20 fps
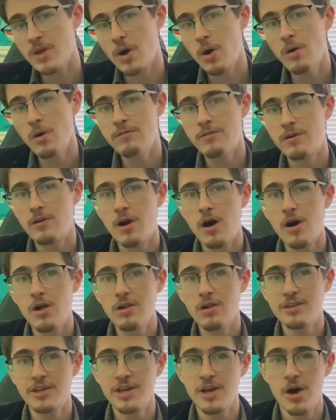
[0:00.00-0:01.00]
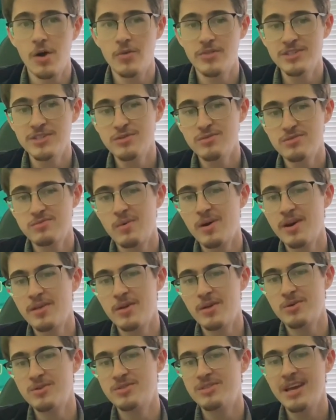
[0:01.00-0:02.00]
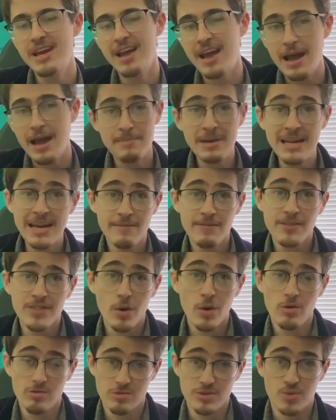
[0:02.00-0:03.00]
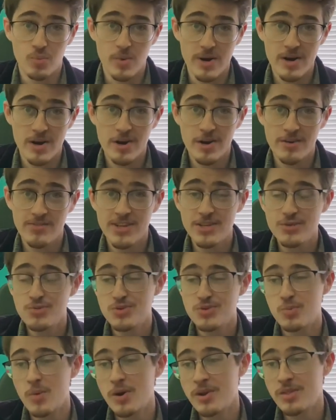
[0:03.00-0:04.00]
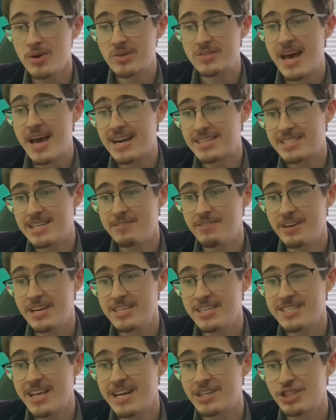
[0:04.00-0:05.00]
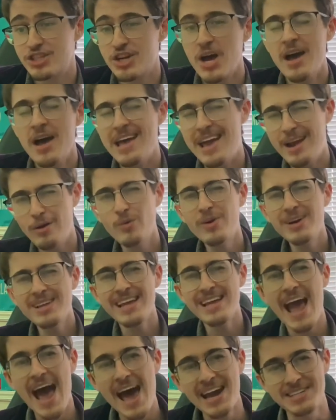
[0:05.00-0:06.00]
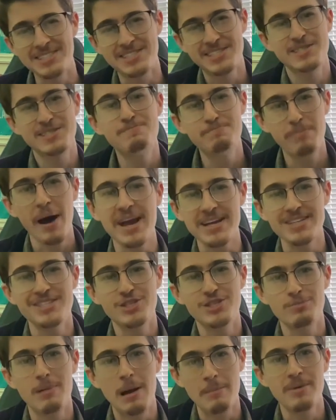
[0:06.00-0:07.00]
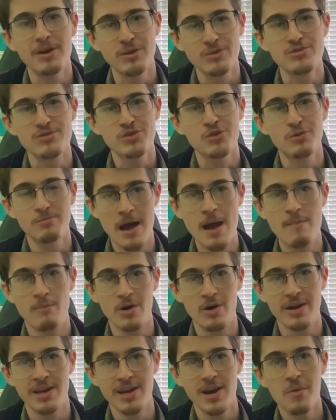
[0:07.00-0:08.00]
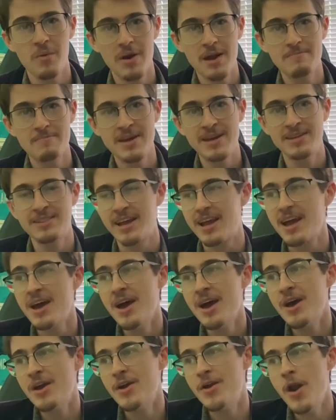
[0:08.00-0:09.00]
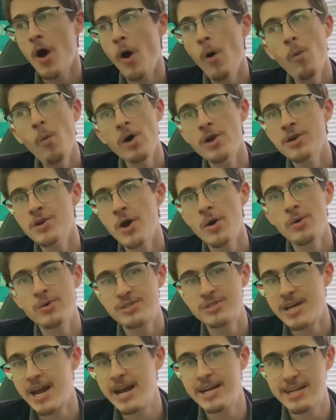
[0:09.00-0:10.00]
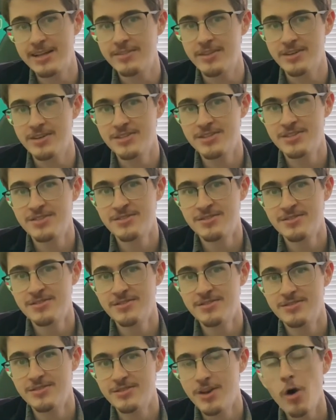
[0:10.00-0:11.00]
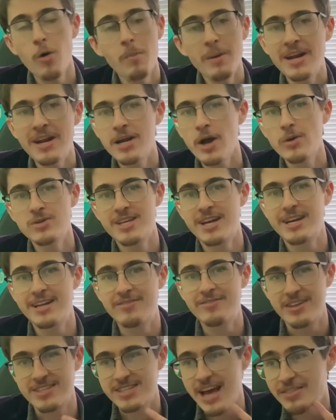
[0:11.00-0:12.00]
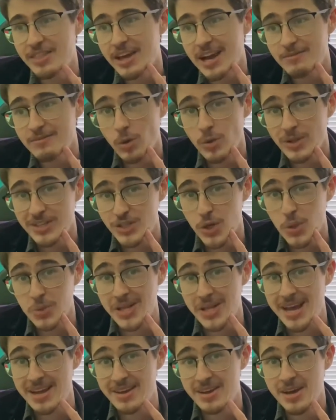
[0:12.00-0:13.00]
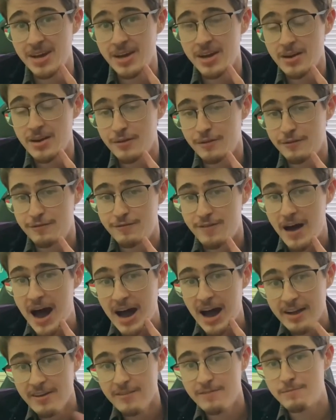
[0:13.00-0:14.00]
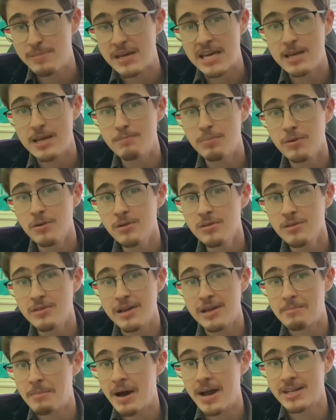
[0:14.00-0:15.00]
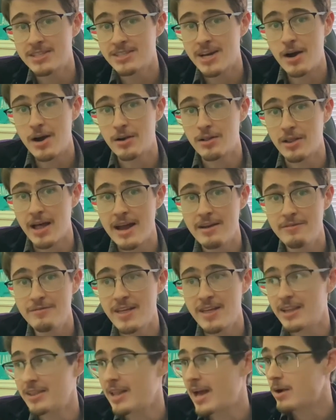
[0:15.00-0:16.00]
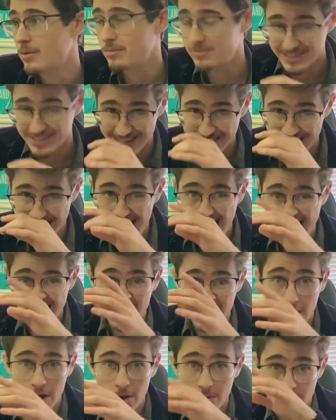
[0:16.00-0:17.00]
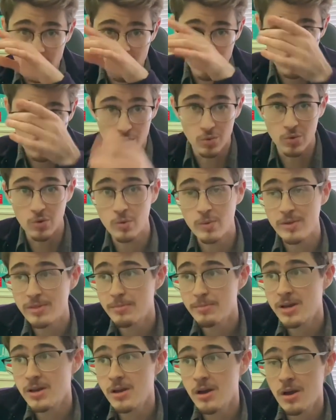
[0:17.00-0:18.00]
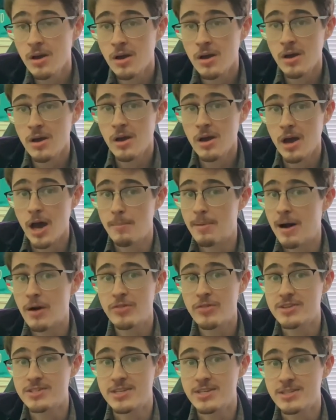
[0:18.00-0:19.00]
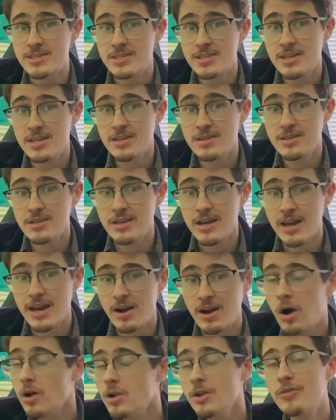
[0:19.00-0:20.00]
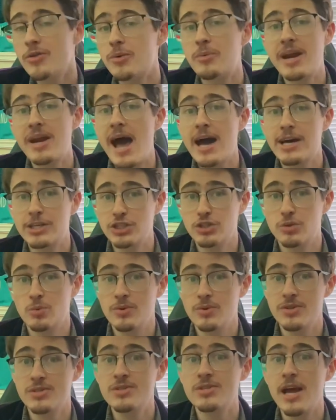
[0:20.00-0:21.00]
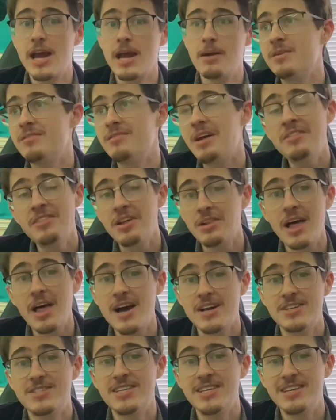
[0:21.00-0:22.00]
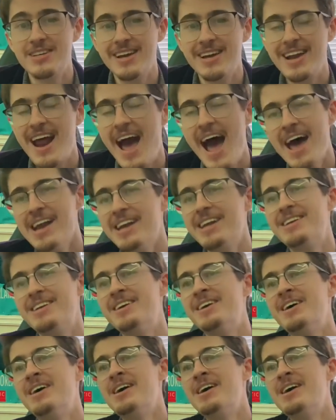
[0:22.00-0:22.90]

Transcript: overall, you know, this was one of those, I mean, even though it was weird, this was one of those activities that just, it really added spice to my middle school memory. You know what I mean? Like, no one knows that I did this. Nobody knows that I did this. I think I've only told, like, 5 people in my entire life that, like, did not go to school with me about this incident. And all of the reactions were the same. Nonetheless, it added